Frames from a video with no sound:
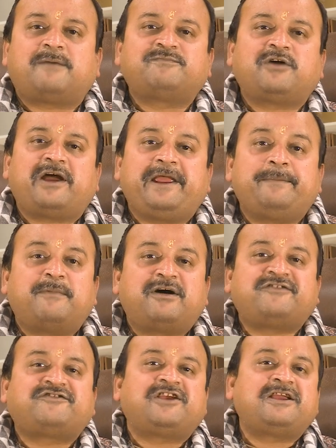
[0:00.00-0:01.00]
of the
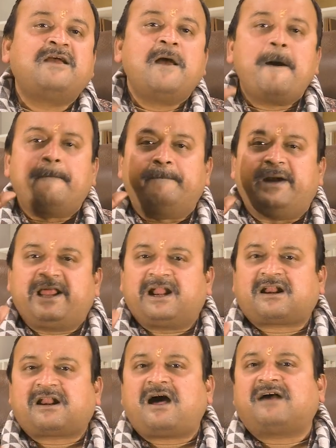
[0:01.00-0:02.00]
emerging
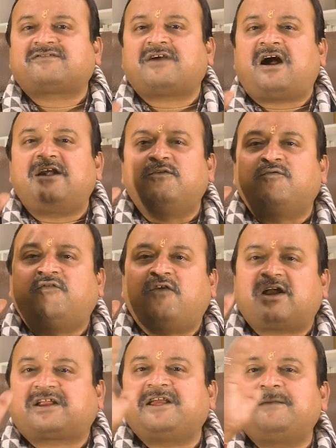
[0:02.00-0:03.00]
middle class and
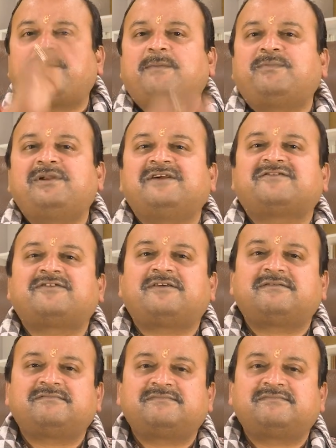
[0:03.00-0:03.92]
working population.